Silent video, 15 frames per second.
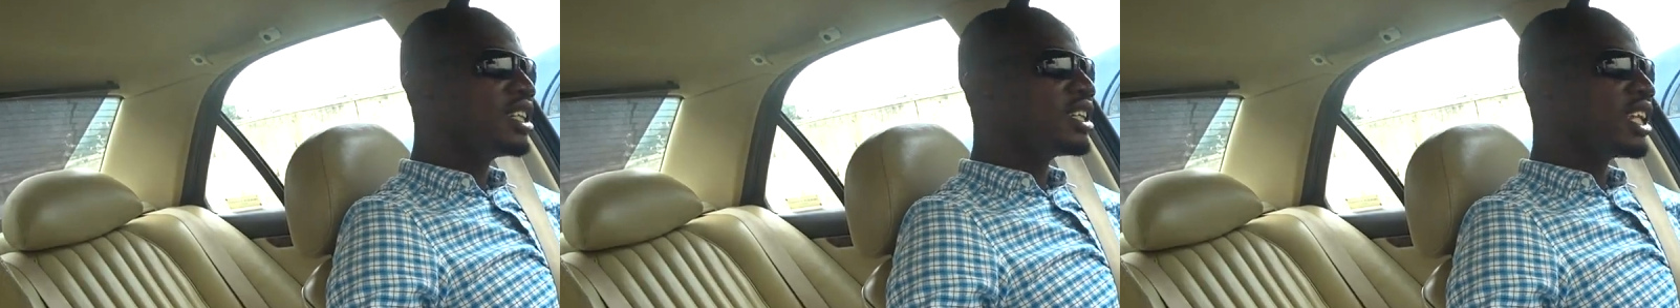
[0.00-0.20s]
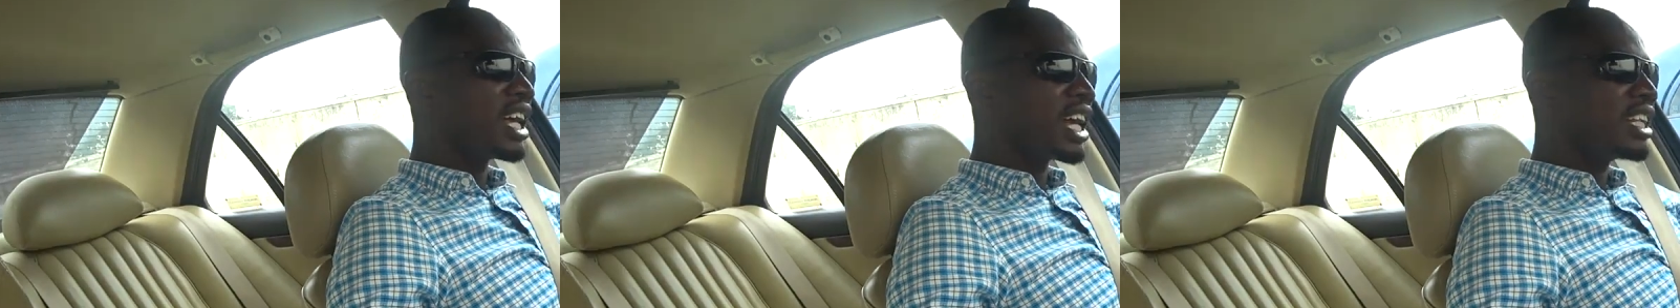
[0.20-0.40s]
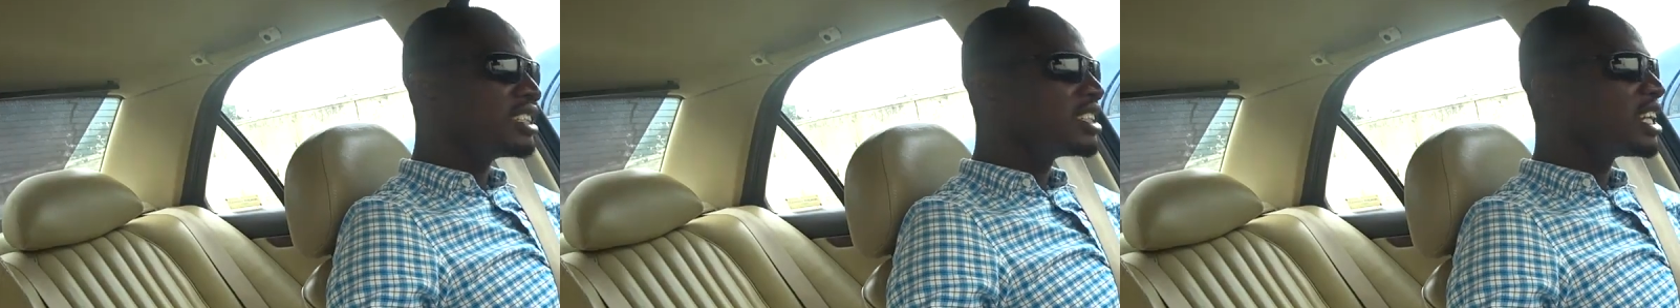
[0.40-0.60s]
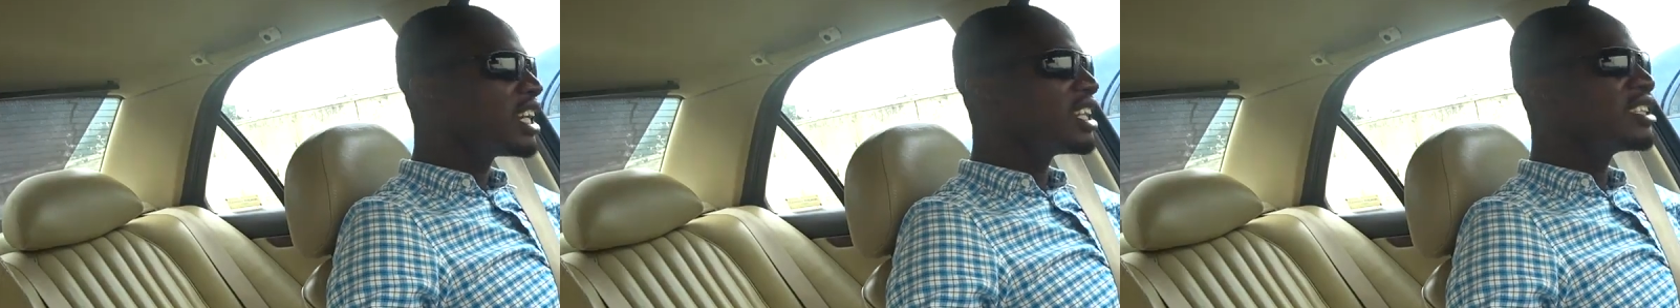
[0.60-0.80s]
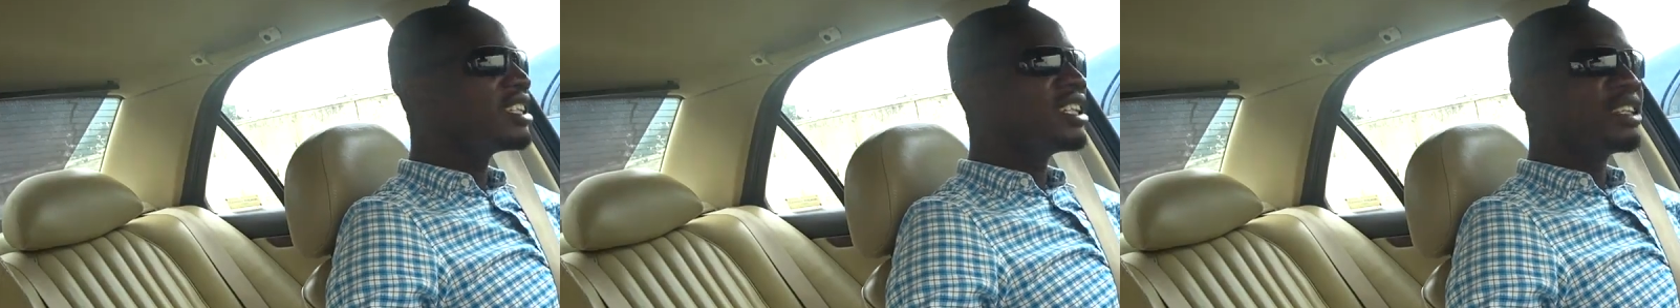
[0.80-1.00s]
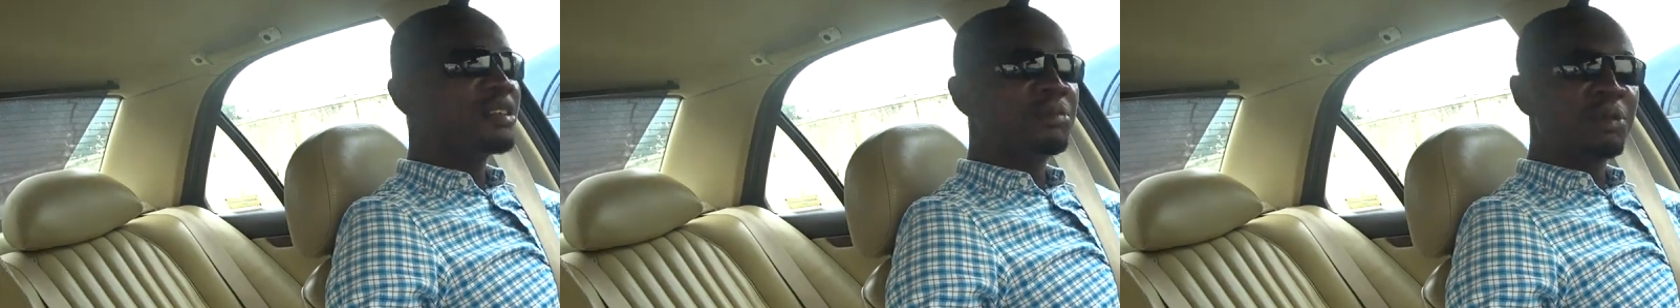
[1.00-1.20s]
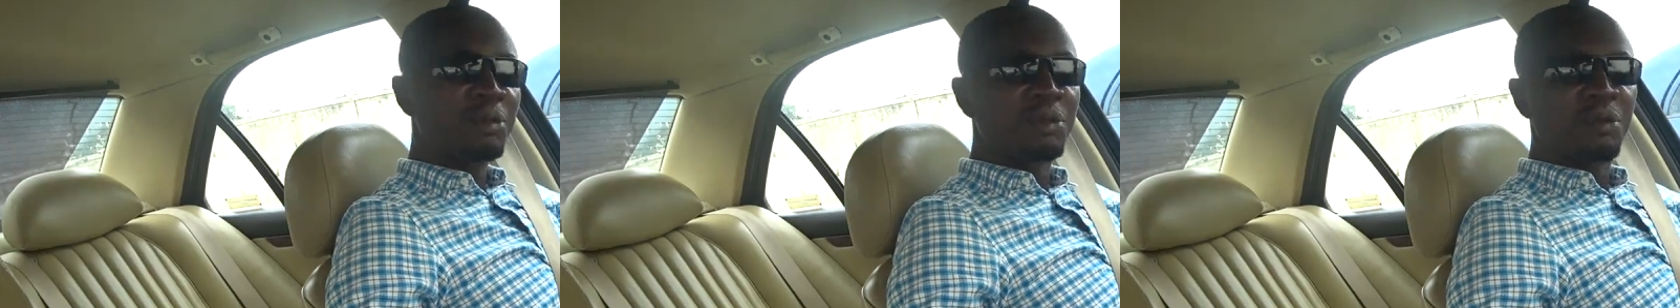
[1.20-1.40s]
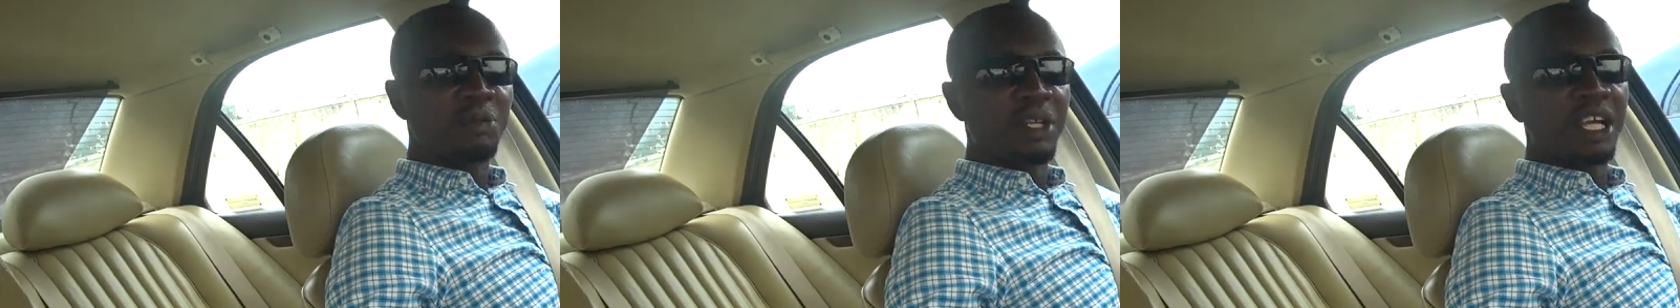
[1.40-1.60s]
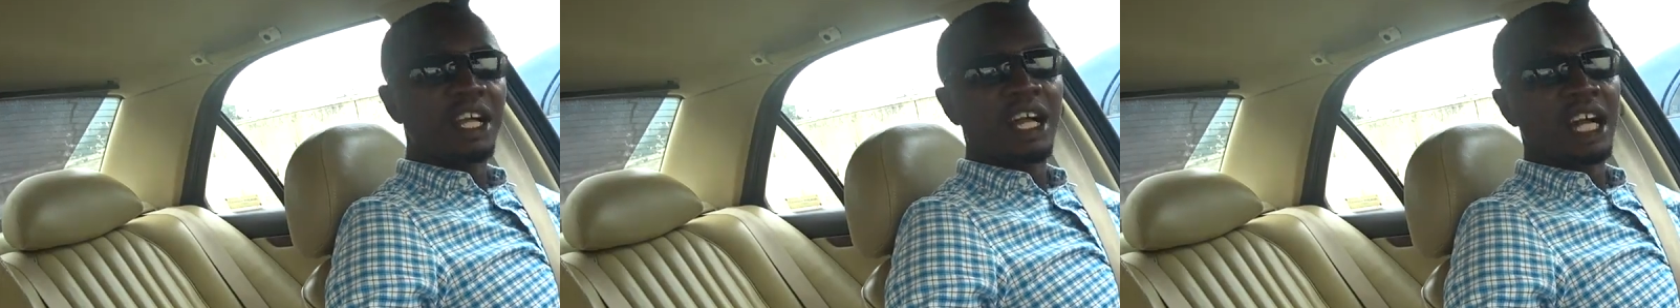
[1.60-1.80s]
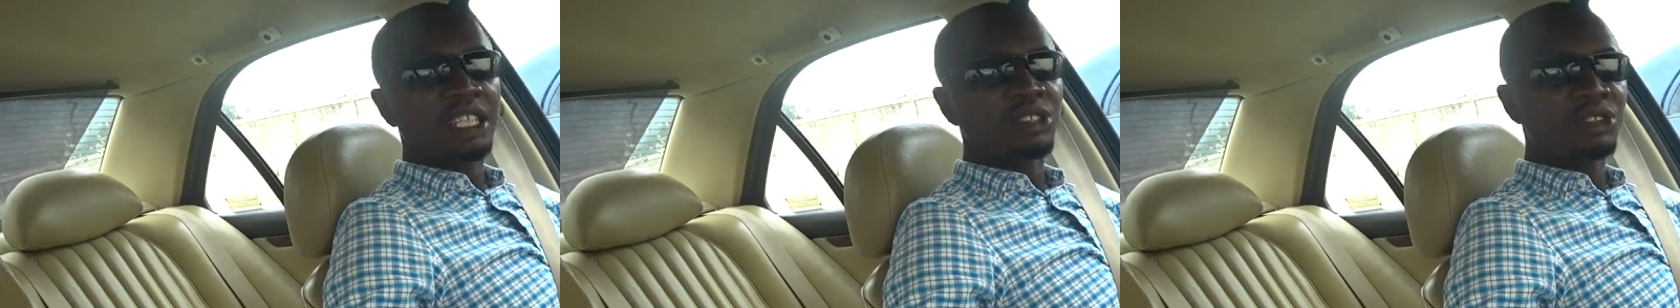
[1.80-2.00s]
Like I said, people bring
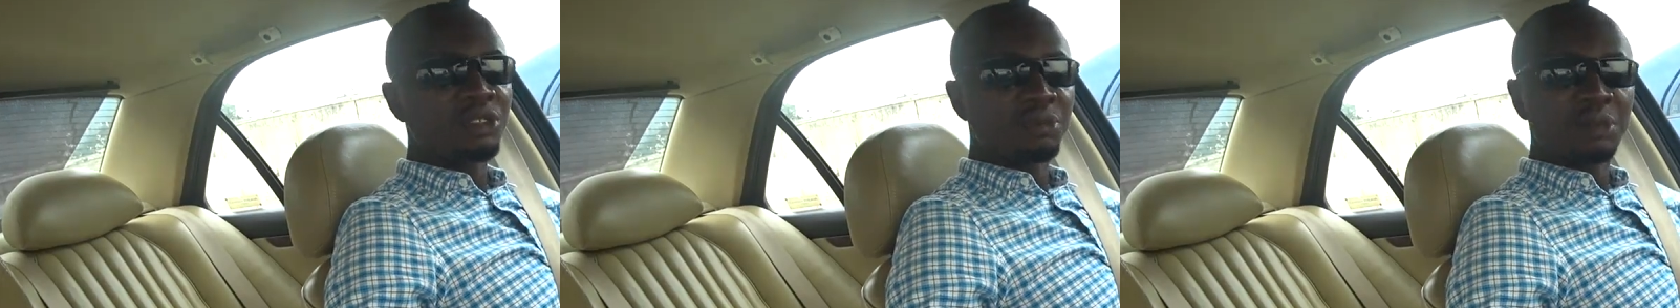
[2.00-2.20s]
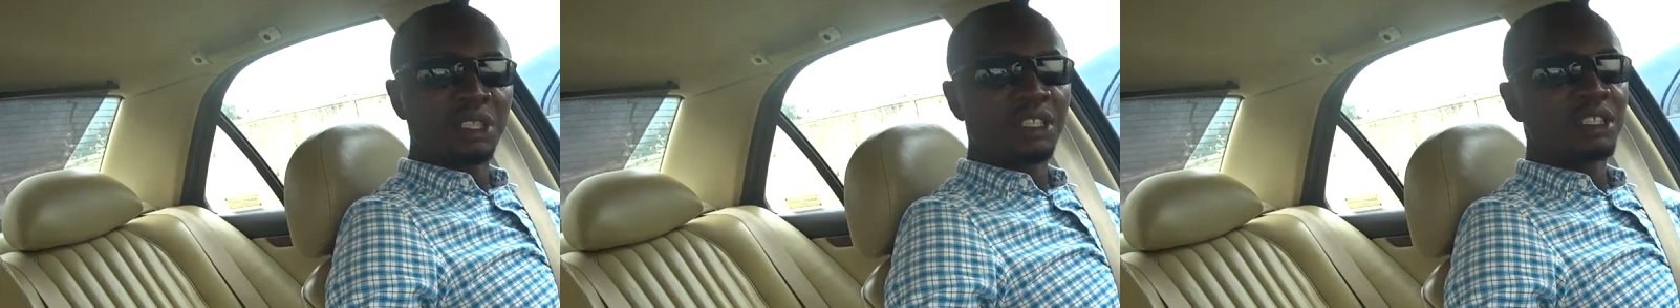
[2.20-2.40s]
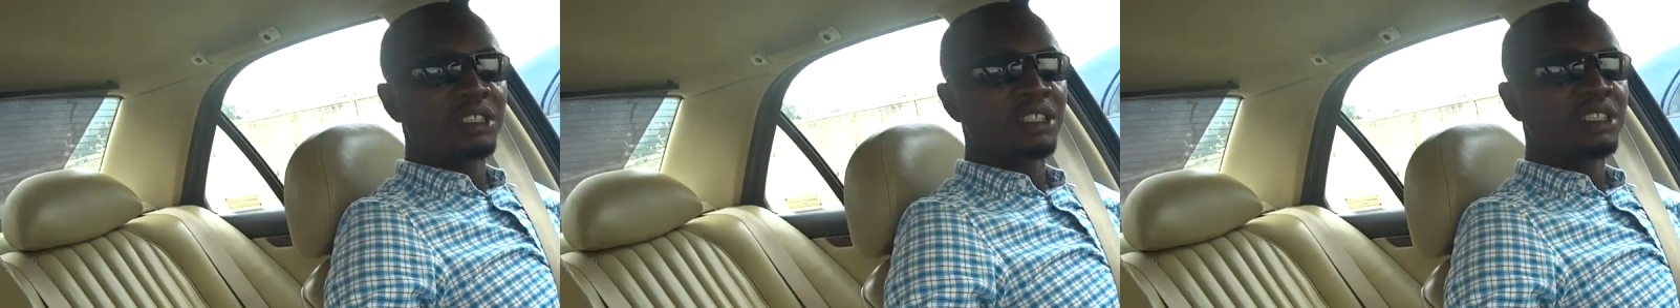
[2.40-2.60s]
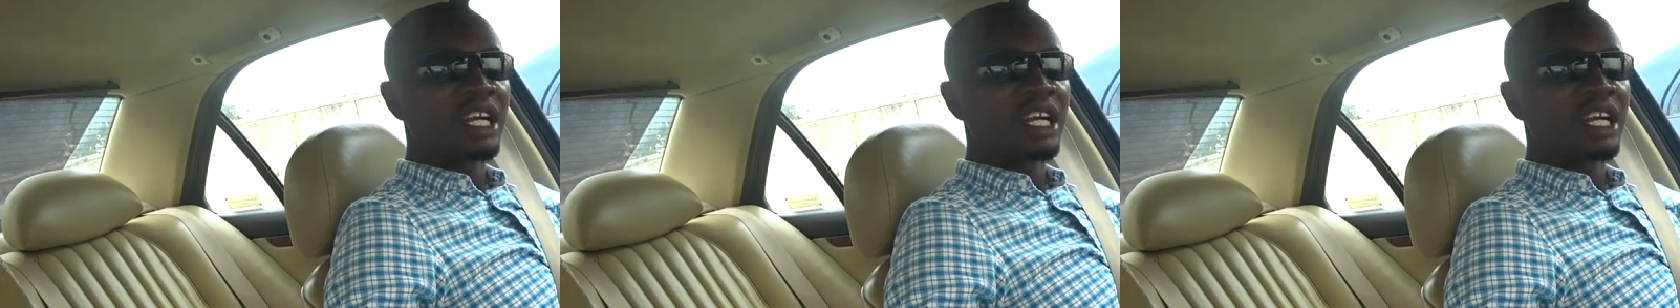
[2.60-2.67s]
cars to me.